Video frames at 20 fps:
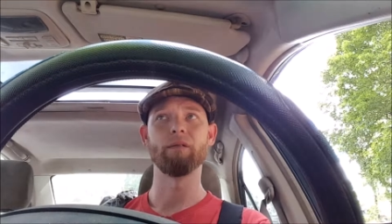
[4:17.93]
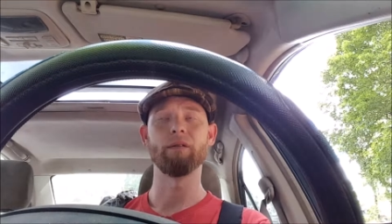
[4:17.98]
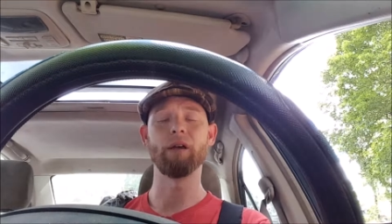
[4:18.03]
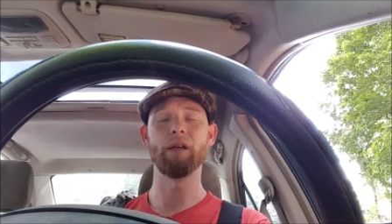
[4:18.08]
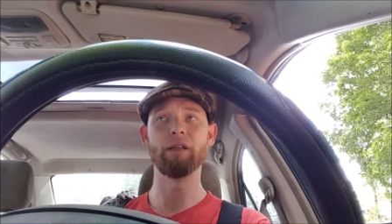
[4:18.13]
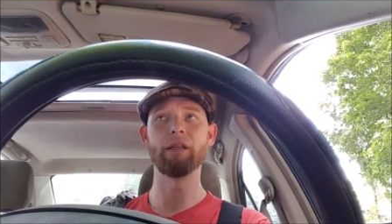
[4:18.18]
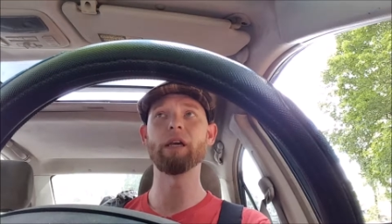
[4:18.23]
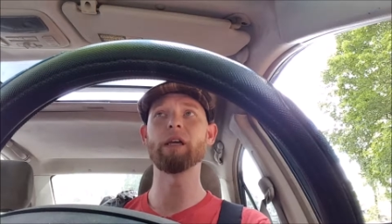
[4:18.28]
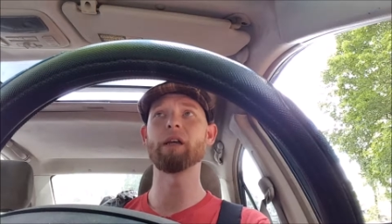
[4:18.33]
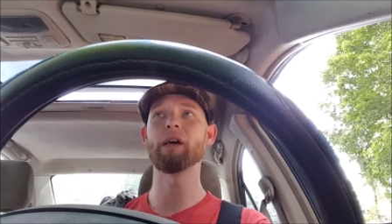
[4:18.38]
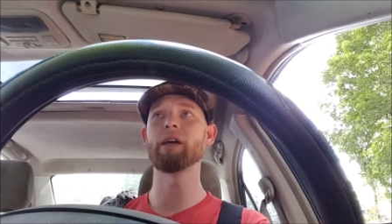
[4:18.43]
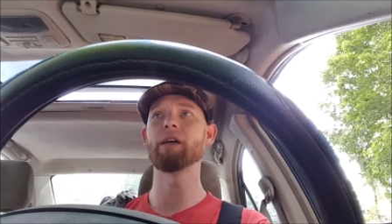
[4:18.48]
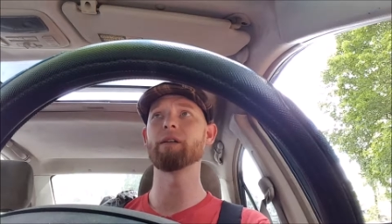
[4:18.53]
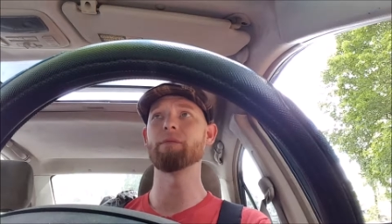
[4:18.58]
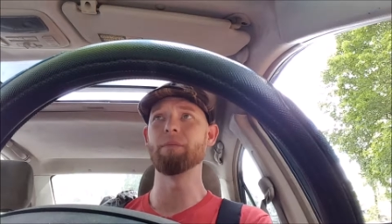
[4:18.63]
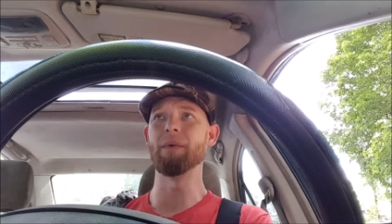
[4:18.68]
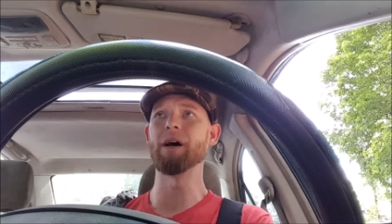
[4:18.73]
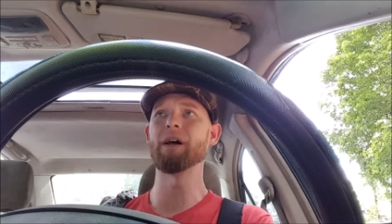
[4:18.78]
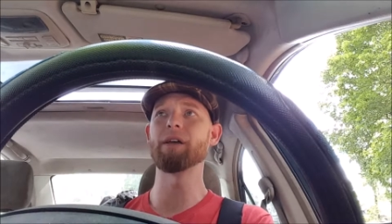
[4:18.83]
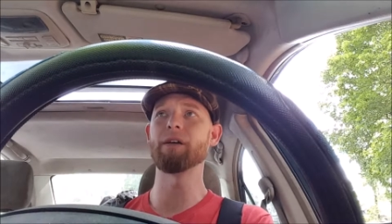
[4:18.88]
And yet I
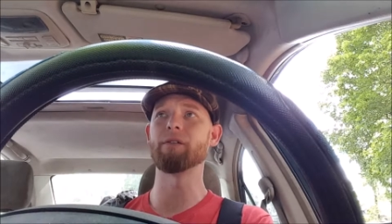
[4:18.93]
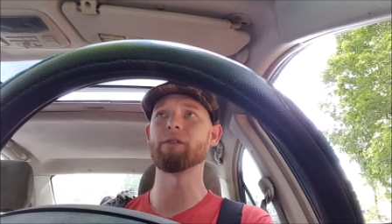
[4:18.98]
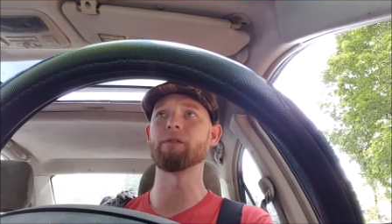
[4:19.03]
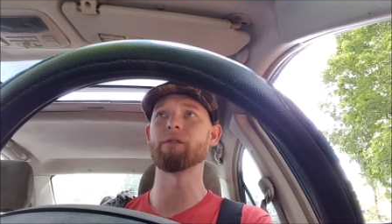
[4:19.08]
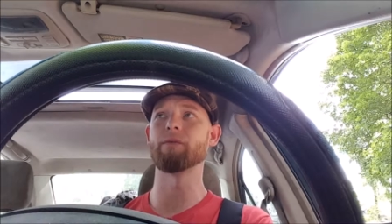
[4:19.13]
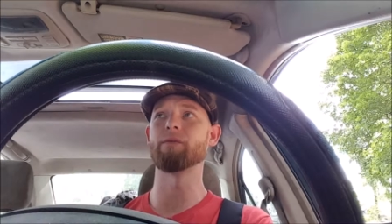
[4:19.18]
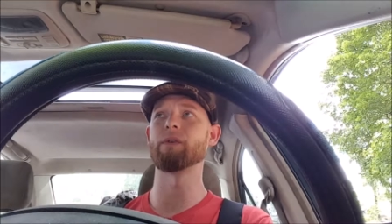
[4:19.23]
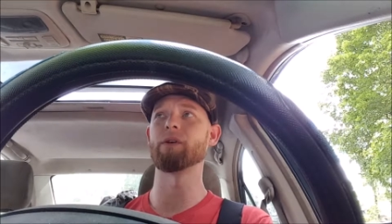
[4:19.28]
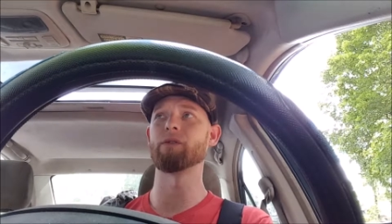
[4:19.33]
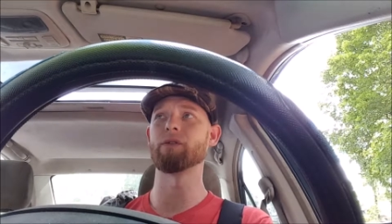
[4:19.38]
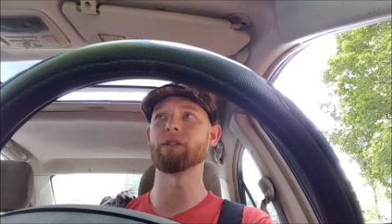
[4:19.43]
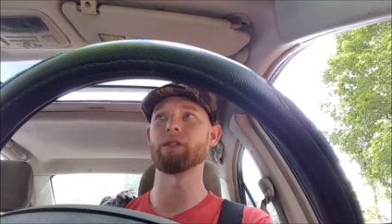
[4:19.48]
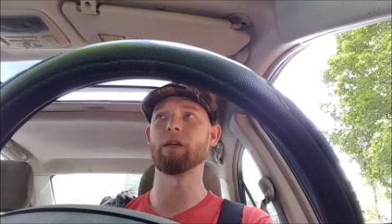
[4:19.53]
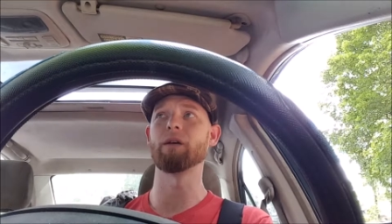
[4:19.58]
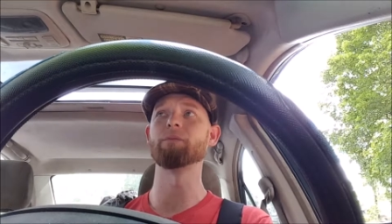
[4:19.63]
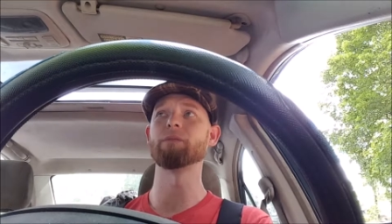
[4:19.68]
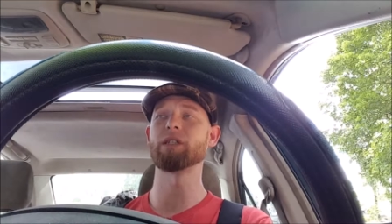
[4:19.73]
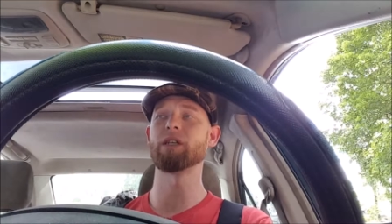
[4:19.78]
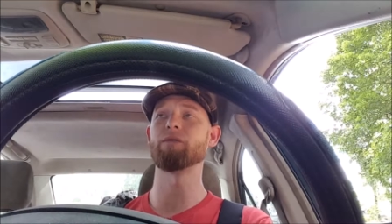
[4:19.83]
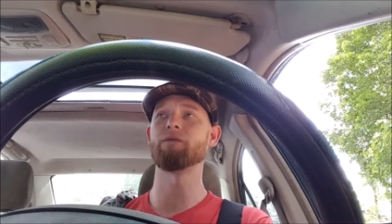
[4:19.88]
admire their
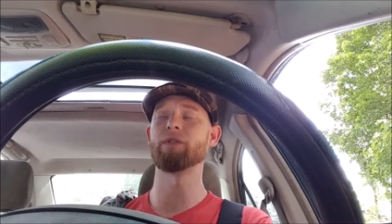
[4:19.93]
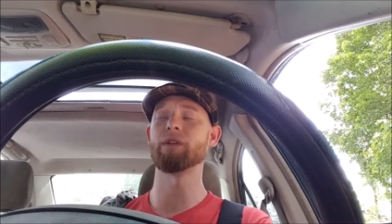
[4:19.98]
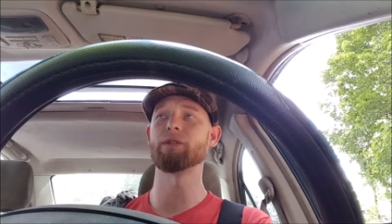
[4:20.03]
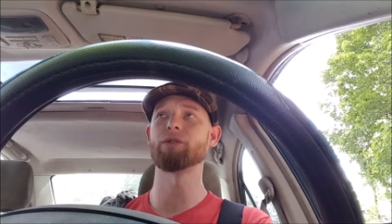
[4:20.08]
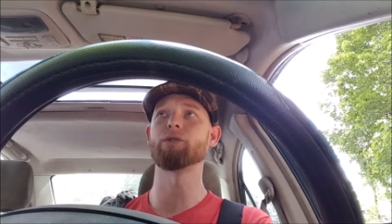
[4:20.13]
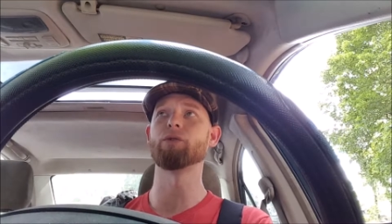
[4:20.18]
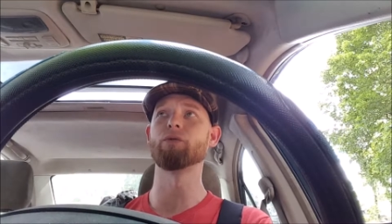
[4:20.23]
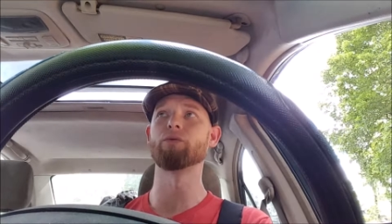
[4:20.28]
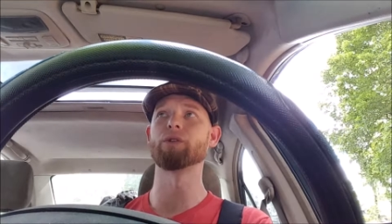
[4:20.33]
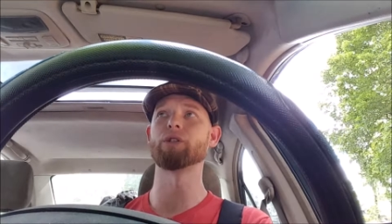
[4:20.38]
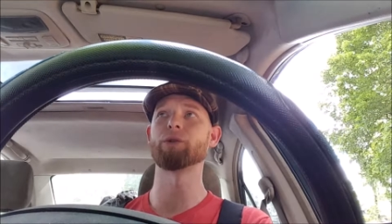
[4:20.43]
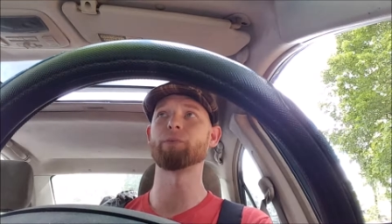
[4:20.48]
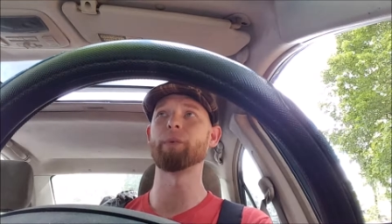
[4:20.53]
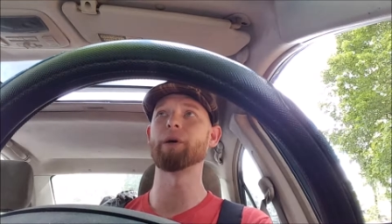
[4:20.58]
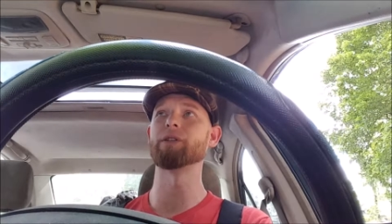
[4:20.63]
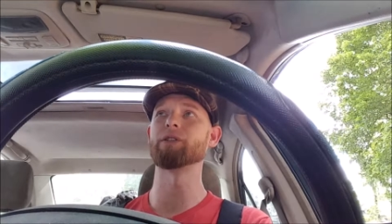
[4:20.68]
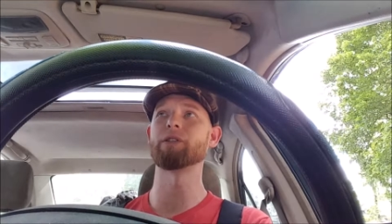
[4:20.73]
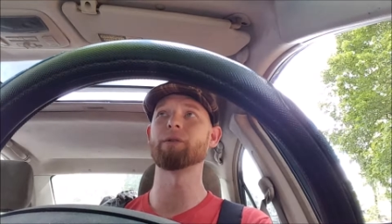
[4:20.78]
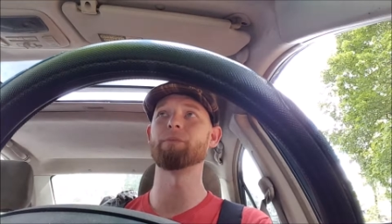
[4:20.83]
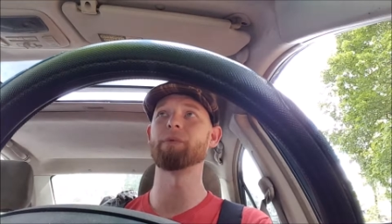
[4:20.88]
attempts at fiscal
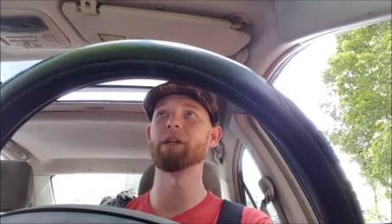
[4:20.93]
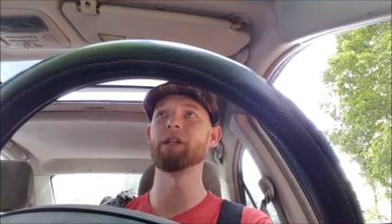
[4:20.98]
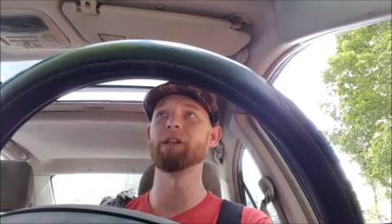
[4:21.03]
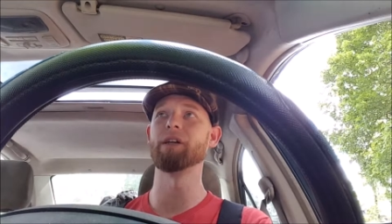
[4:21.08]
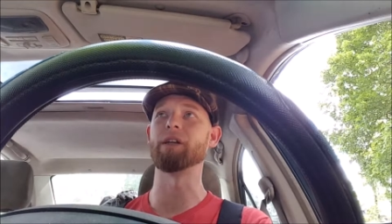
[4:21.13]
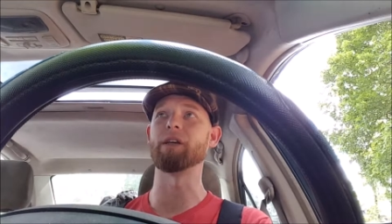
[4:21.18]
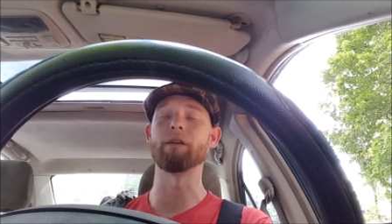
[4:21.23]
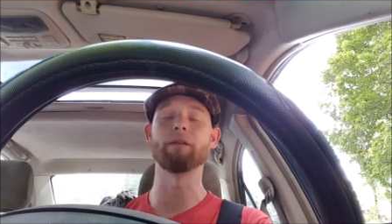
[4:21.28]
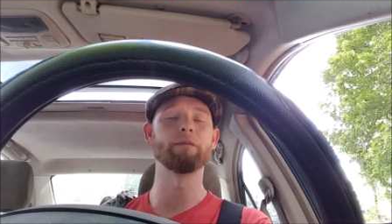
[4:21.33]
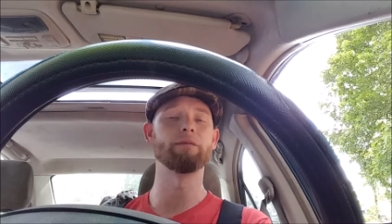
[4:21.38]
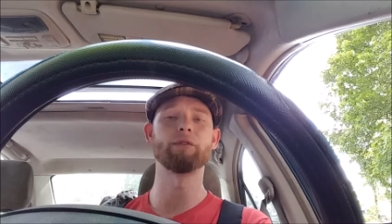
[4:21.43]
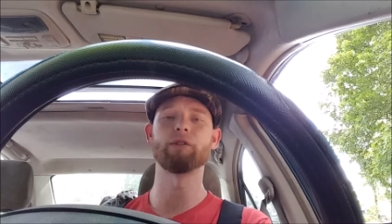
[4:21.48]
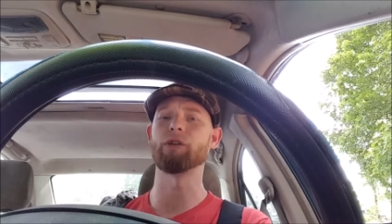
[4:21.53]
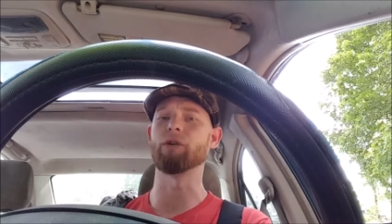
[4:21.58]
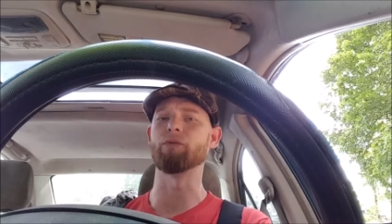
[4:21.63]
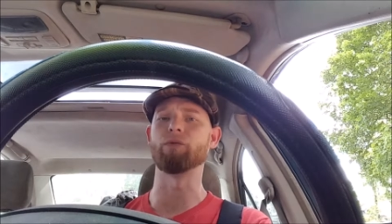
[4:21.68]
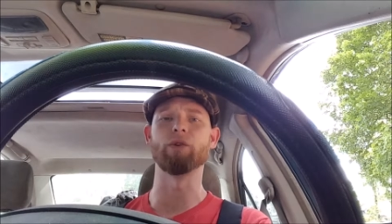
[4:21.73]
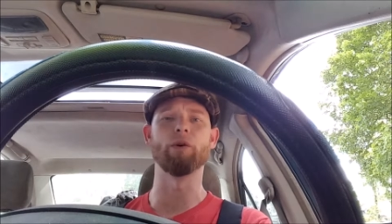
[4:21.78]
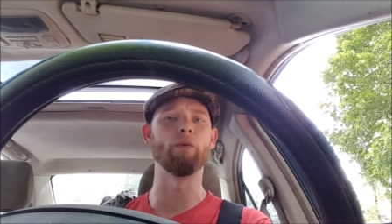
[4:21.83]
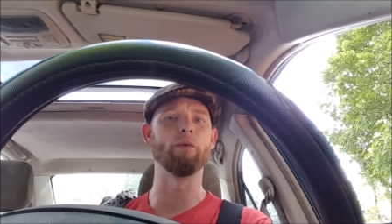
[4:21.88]
responsibility.
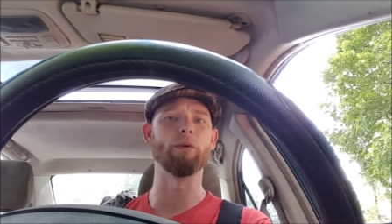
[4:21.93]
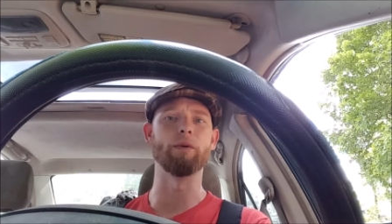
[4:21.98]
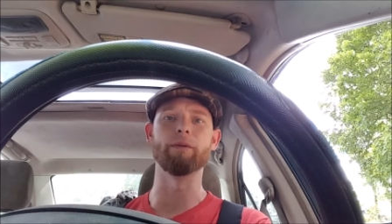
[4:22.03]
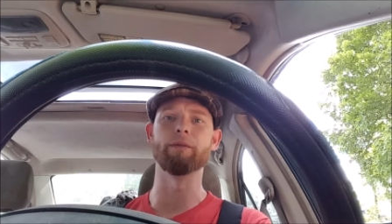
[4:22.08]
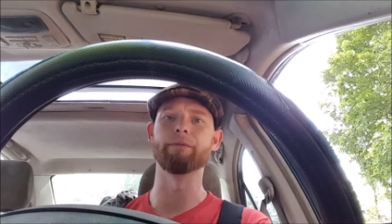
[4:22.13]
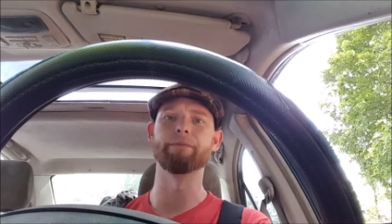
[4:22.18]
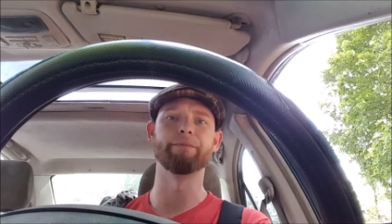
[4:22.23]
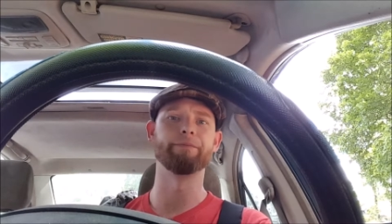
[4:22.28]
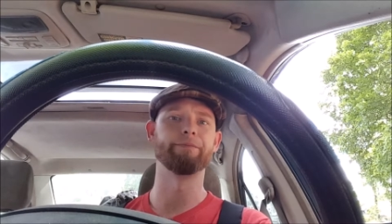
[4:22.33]
So torn.